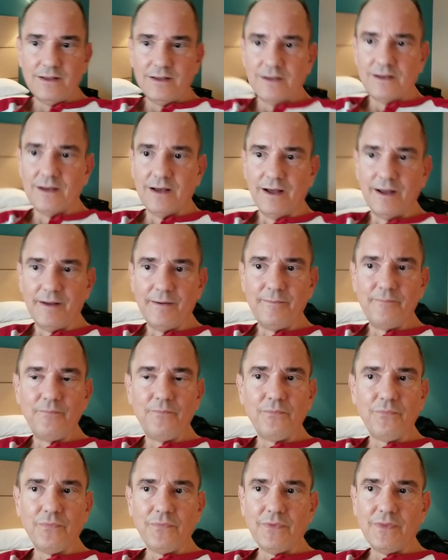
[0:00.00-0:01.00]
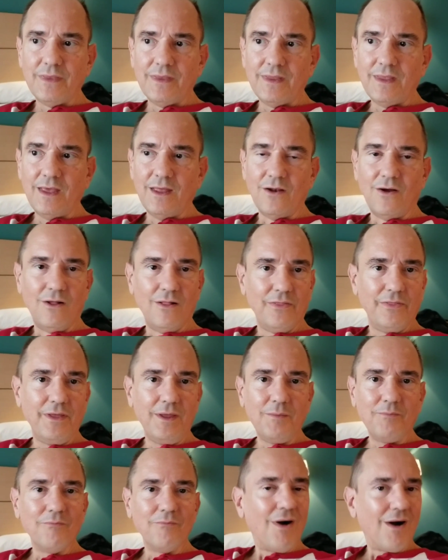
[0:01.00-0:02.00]
um, and all the
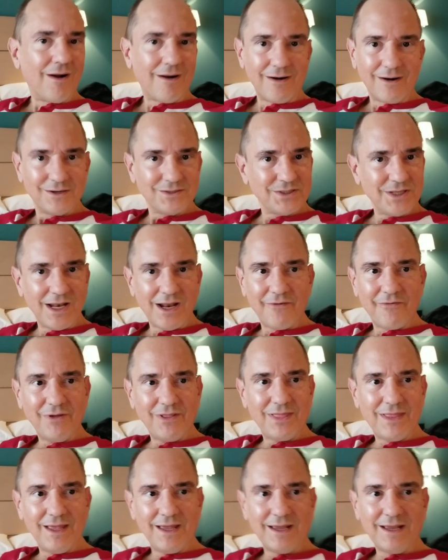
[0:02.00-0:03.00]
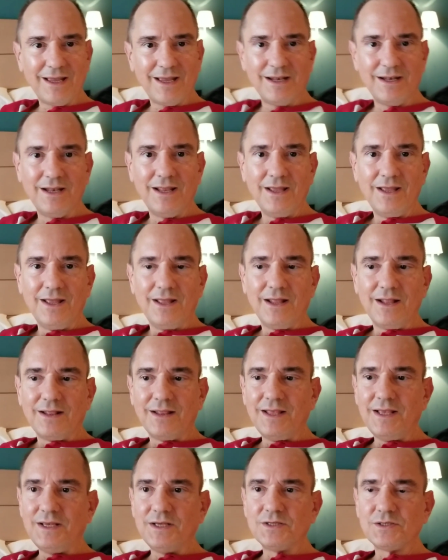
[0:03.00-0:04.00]
bars and everything. And
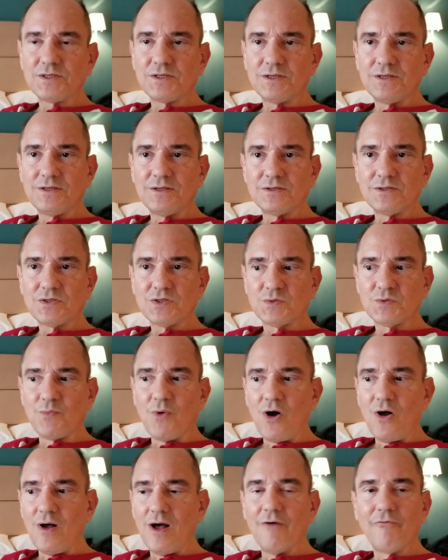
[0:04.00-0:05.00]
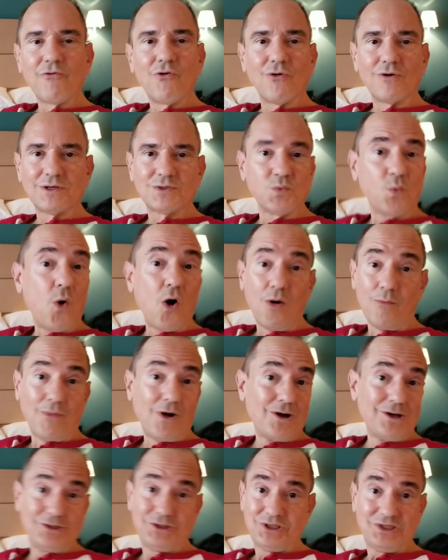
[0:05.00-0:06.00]
these small, of course,
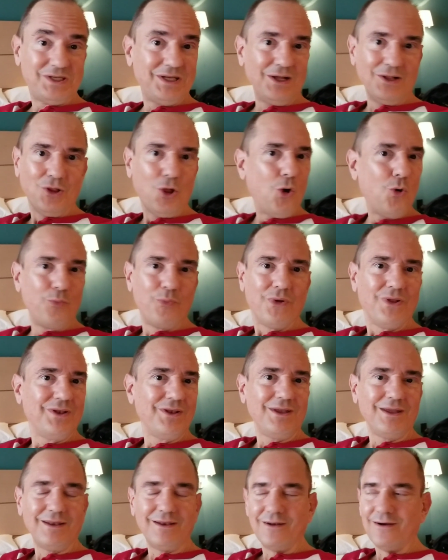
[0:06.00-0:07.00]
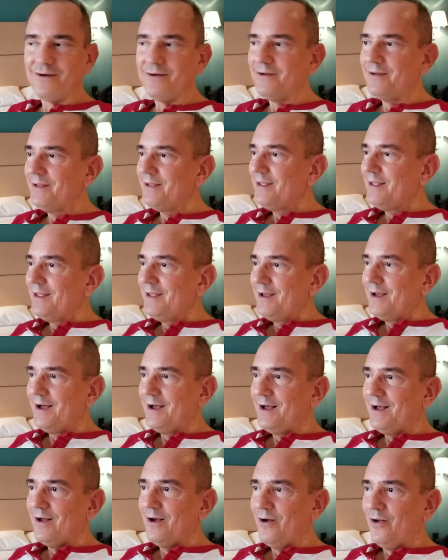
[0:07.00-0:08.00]
Walmart's still open, you know,
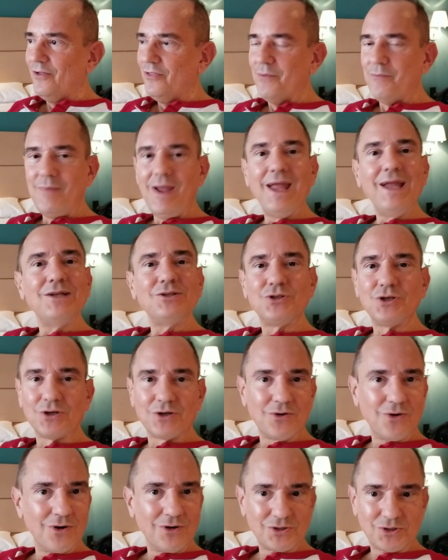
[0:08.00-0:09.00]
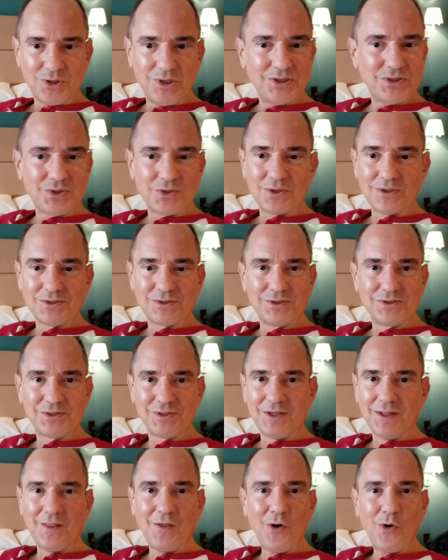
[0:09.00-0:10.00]
uh, all the major grocery stores are
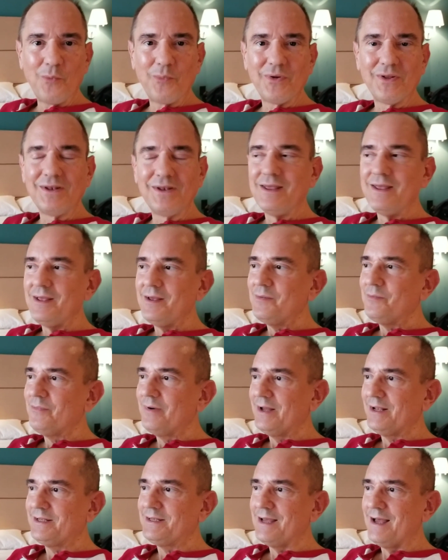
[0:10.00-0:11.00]
still open, but